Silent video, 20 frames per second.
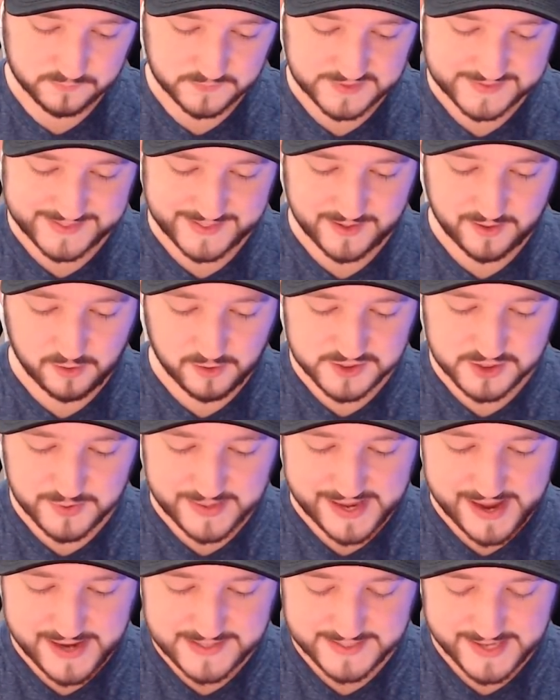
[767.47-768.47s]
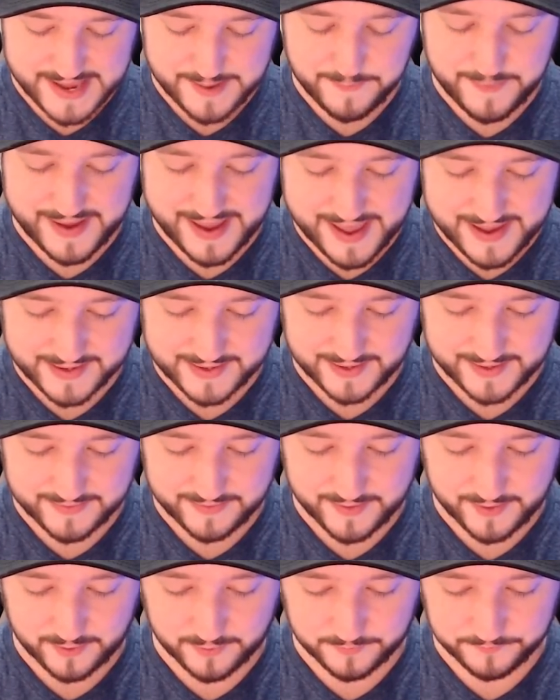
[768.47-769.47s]
Is he also has a P E K K A
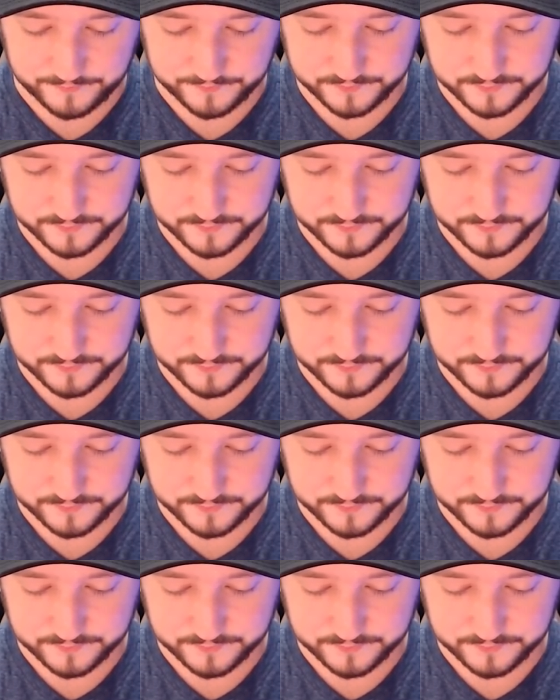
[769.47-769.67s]
in there?